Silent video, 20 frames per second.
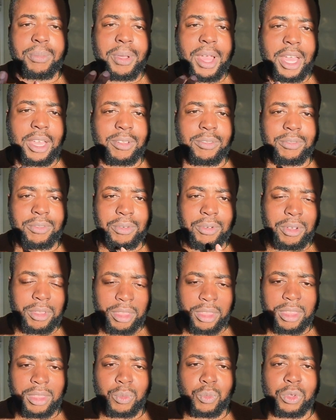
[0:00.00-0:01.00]
back and forth
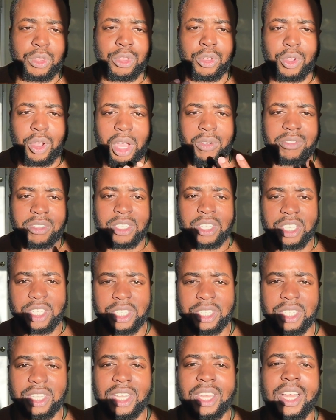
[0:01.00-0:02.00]
with your
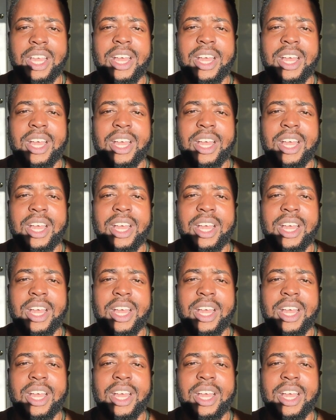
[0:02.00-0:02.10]
conversation.